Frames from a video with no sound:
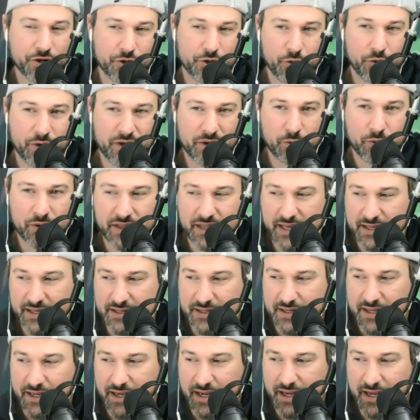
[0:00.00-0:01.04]
we're doing with it
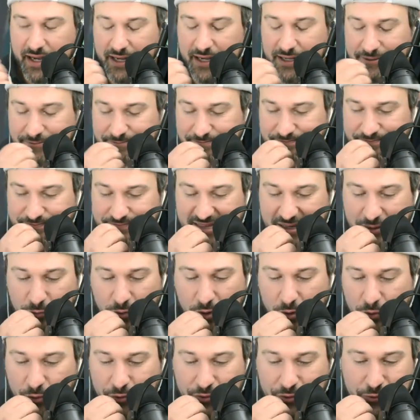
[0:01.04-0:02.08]
um, and
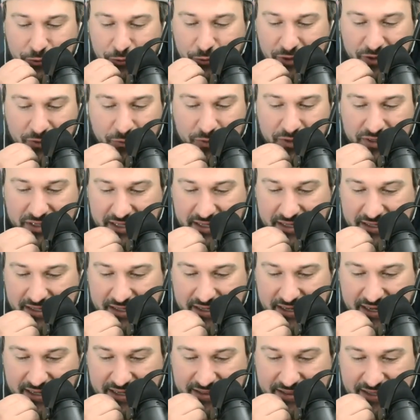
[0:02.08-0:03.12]
what we're doing with it.
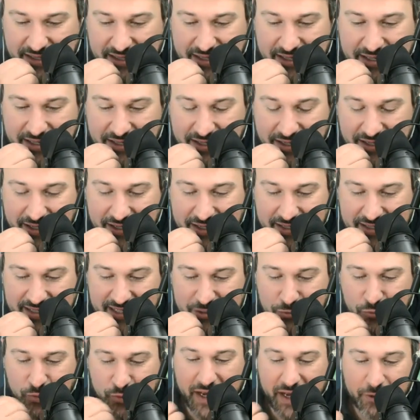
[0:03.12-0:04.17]
And I think, uh, and
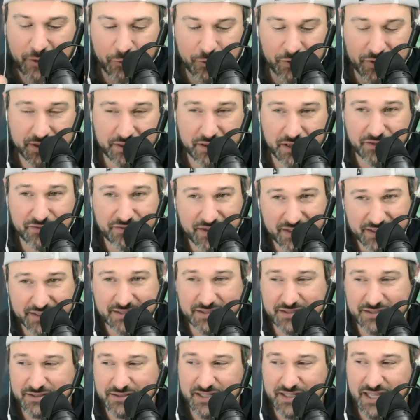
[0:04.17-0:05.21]
that's why I really love
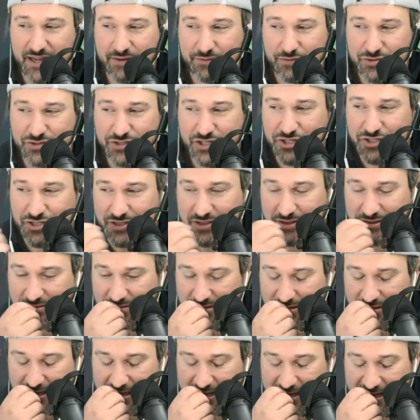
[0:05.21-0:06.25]
this
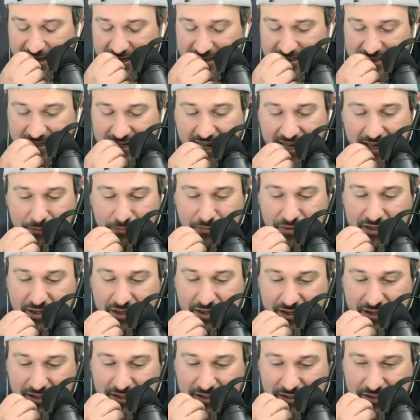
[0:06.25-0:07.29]
conversation uh, tonight
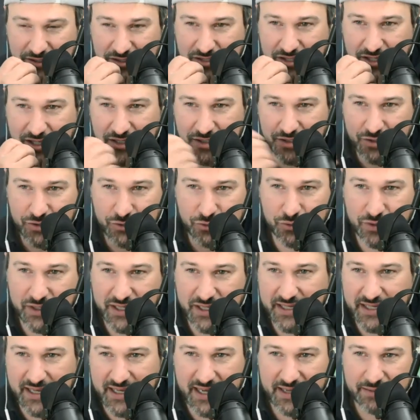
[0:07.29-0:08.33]
because uh, you
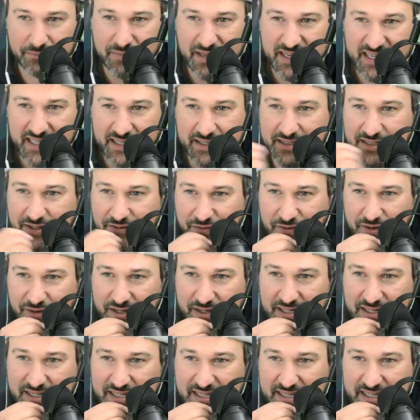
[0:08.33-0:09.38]
hit on many
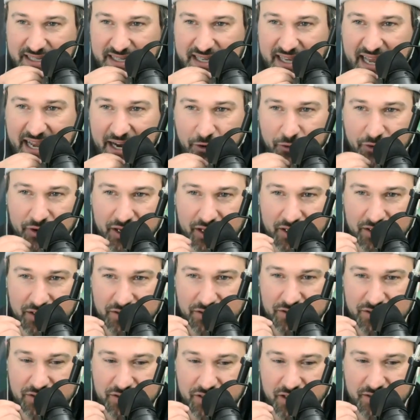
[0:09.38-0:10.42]
different mm-hmm.
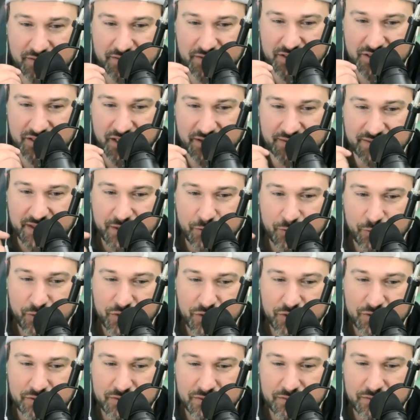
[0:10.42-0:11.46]
areas of the stuff that
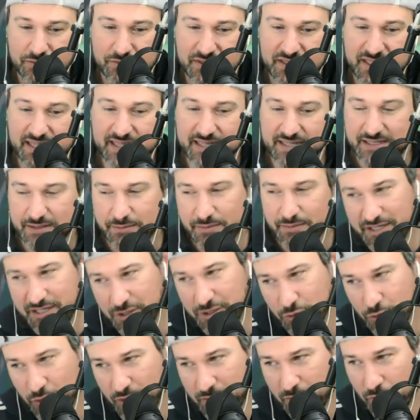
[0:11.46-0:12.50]
we need to be
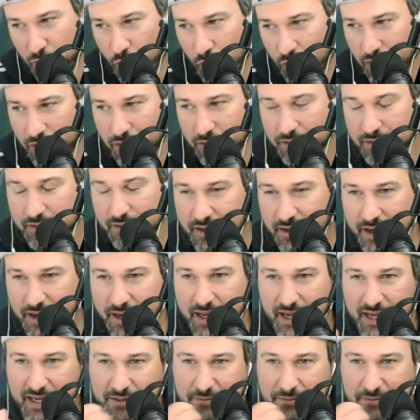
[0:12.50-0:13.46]
doing more right.